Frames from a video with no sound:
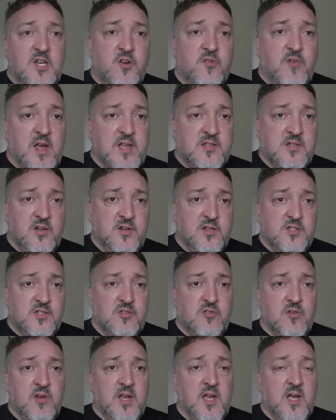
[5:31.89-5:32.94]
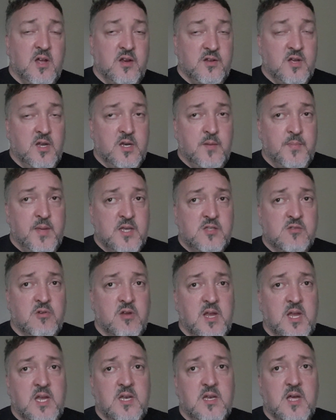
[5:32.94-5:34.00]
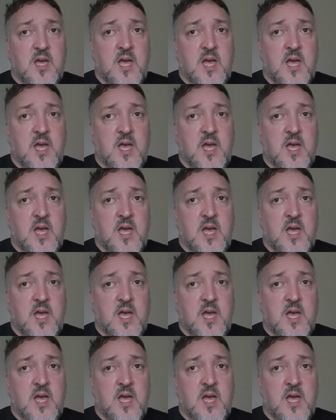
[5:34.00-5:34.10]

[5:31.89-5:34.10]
her wrestle on a screen, on a big screen,